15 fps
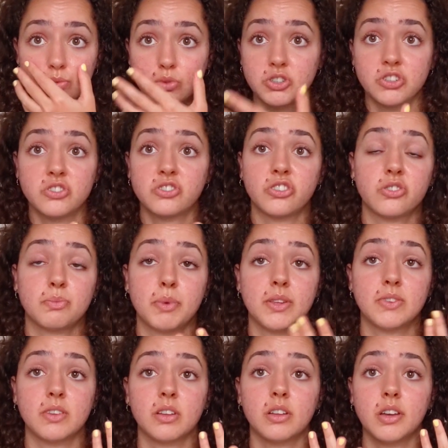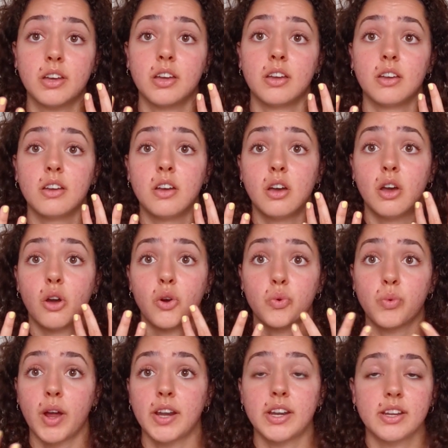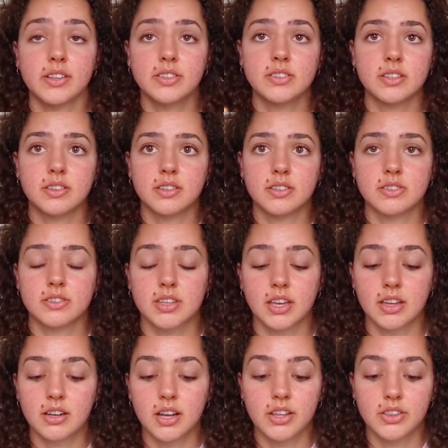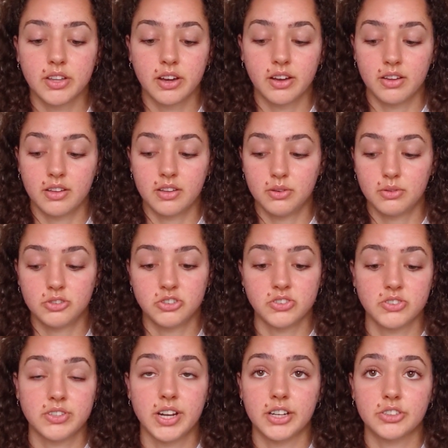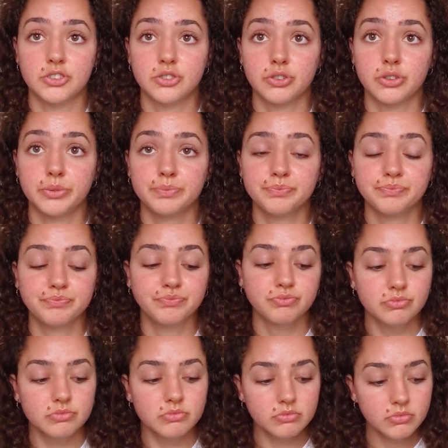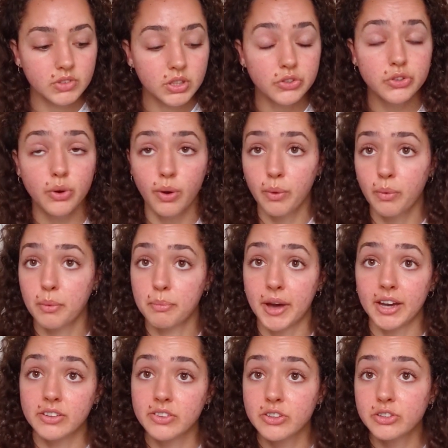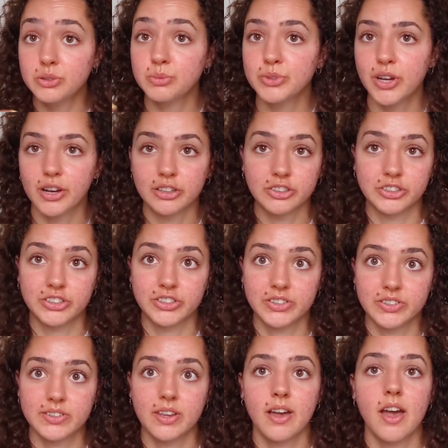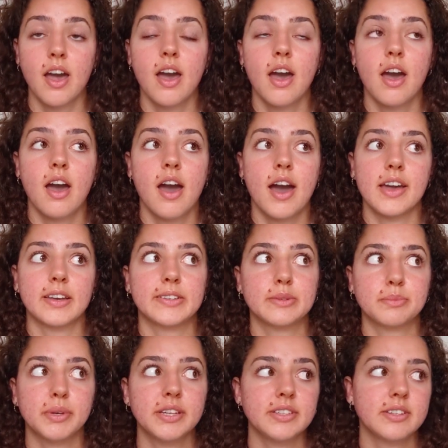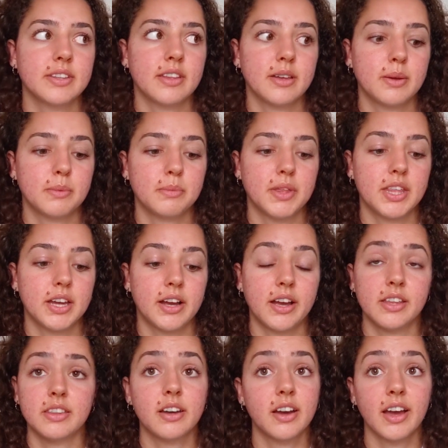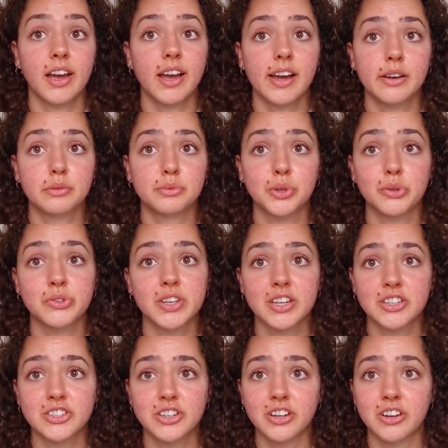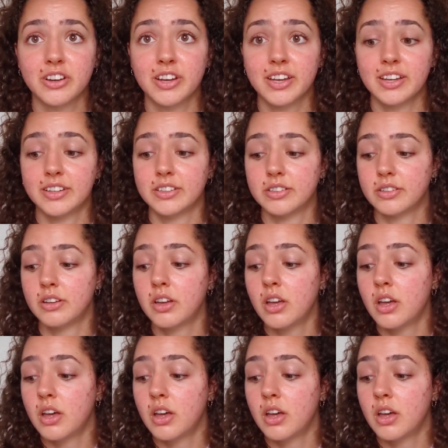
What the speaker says: which is just basically redness in the skin. I thought it was just natural. So I went back to the dermatologist. I explained to them that I thought I had rosacea, and